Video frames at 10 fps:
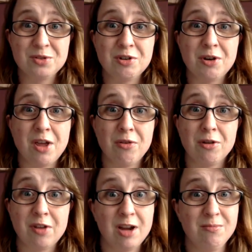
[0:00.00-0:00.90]
So I
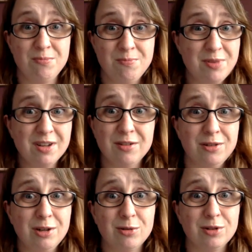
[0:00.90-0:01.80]
thought I better
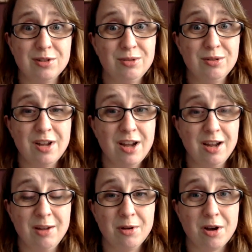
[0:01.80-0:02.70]
record
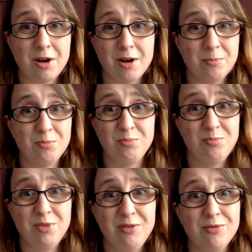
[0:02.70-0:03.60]
today
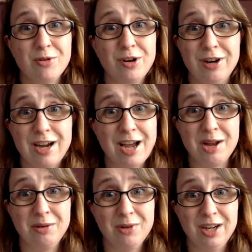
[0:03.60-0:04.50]
before
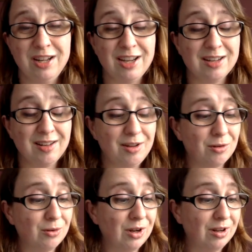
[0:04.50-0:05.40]
I really get
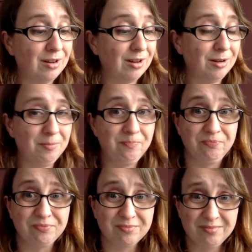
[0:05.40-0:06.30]
ill and
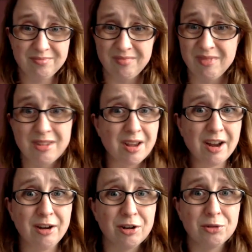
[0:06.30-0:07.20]

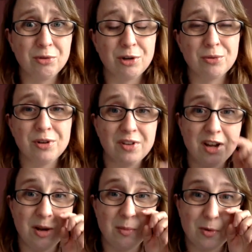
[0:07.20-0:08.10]
I can't record
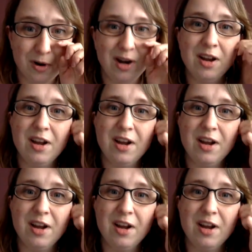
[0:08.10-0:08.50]
anymore.